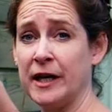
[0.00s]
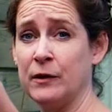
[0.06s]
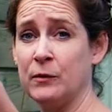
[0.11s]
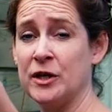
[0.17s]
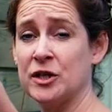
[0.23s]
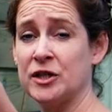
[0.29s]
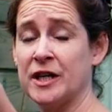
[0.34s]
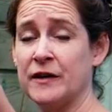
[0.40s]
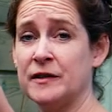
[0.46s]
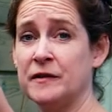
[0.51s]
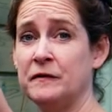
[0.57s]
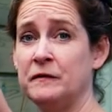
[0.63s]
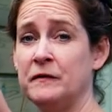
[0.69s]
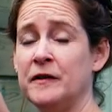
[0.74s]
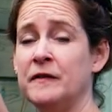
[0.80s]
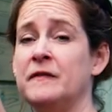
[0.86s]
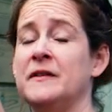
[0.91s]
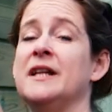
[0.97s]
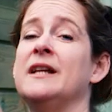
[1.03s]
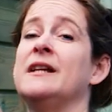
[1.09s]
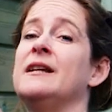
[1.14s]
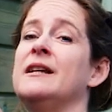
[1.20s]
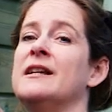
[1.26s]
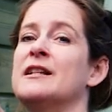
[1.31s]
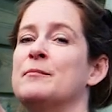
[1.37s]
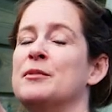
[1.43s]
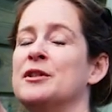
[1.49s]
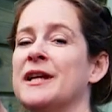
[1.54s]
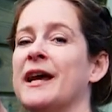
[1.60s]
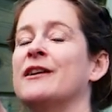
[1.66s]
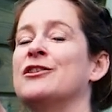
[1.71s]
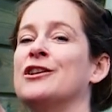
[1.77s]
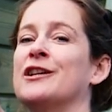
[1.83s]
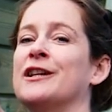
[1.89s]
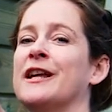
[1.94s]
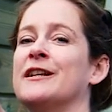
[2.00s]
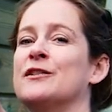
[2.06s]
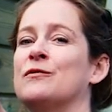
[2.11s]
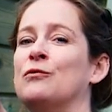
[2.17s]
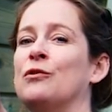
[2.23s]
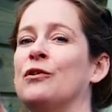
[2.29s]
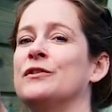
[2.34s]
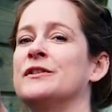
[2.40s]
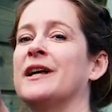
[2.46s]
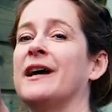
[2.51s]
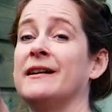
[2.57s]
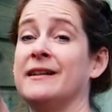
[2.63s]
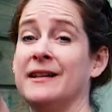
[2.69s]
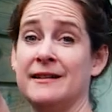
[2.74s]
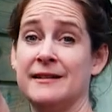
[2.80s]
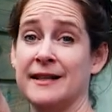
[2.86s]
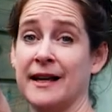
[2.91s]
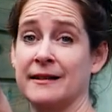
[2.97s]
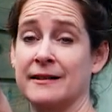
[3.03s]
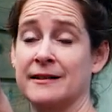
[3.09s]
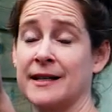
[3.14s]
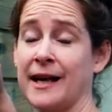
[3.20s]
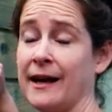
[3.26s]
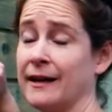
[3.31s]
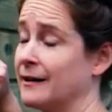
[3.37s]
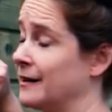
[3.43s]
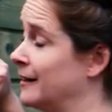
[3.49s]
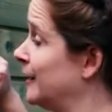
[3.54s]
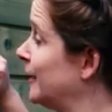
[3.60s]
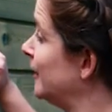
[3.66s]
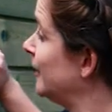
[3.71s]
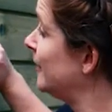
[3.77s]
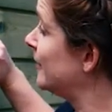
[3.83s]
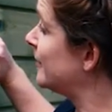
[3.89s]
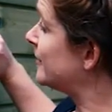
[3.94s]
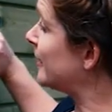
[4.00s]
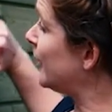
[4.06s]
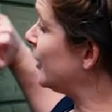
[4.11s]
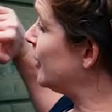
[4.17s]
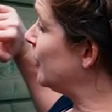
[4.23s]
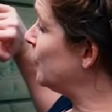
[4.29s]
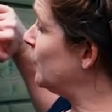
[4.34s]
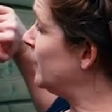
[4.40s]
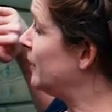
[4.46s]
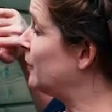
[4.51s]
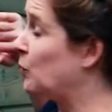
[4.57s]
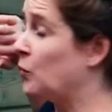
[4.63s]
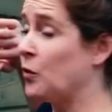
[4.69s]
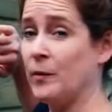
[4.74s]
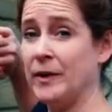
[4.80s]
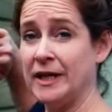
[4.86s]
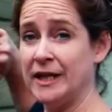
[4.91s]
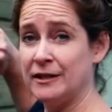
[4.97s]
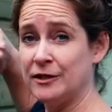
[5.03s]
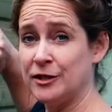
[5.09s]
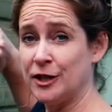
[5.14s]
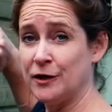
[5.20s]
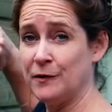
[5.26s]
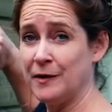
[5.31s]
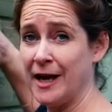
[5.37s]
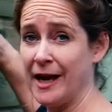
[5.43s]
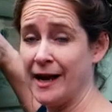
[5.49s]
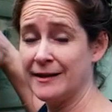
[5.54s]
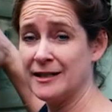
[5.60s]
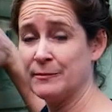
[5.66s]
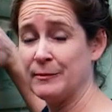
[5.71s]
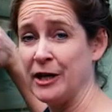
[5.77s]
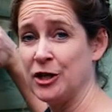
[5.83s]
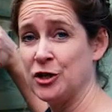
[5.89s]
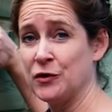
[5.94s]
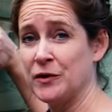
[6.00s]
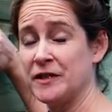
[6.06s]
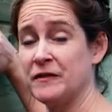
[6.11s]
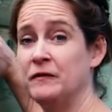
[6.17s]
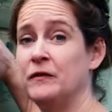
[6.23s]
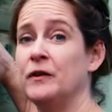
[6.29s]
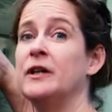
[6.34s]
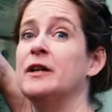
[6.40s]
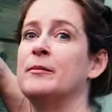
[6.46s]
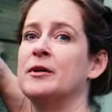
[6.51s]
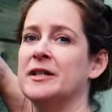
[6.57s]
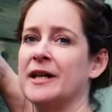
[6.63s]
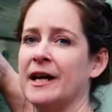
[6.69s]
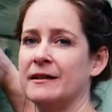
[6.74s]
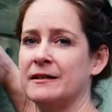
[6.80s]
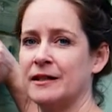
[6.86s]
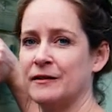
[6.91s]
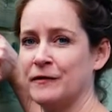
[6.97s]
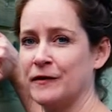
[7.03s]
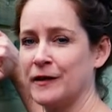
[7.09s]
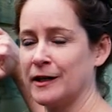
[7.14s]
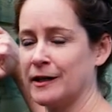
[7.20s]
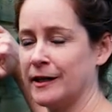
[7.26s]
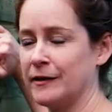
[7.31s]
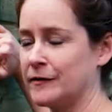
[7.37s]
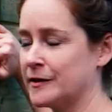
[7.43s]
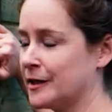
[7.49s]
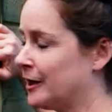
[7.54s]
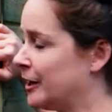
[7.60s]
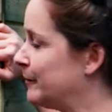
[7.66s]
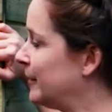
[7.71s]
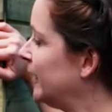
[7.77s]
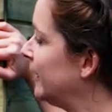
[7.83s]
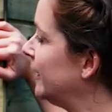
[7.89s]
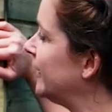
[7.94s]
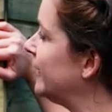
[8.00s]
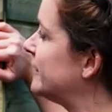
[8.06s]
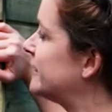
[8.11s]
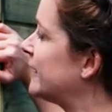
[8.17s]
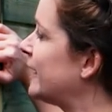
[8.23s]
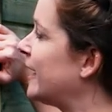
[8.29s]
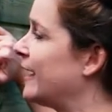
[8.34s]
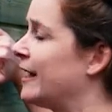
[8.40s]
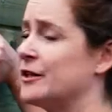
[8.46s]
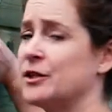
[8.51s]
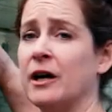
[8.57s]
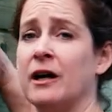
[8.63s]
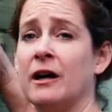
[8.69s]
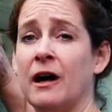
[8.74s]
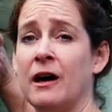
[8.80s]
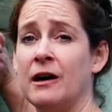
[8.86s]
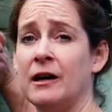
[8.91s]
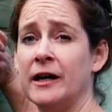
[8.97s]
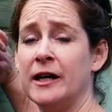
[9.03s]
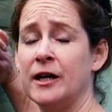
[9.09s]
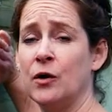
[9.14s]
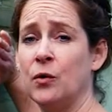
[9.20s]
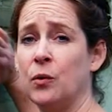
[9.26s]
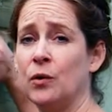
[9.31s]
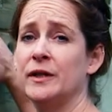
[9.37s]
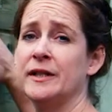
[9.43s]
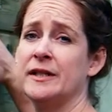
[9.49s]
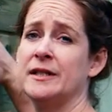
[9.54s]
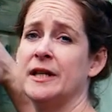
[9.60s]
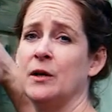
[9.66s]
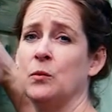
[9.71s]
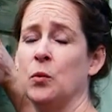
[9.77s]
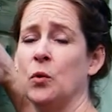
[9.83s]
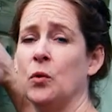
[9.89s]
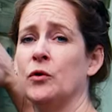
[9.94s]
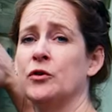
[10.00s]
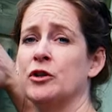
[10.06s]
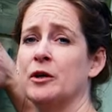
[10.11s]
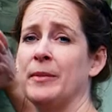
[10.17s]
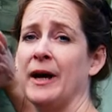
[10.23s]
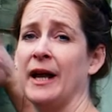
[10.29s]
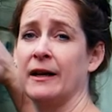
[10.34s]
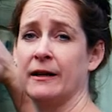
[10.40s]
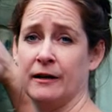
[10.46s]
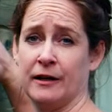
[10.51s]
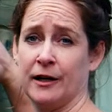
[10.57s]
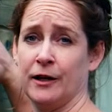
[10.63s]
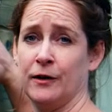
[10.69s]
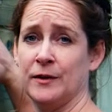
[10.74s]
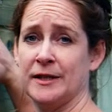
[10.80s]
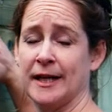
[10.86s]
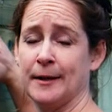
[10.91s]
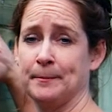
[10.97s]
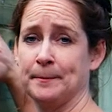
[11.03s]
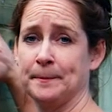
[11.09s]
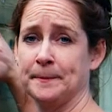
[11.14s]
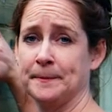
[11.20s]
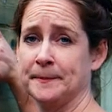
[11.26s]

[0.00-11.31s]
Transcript: E, which gives 15 years protection against rot and insect attack. So what we need to do next to make sure it's fully protected for the lifetime is to add a high quality water repellent coating.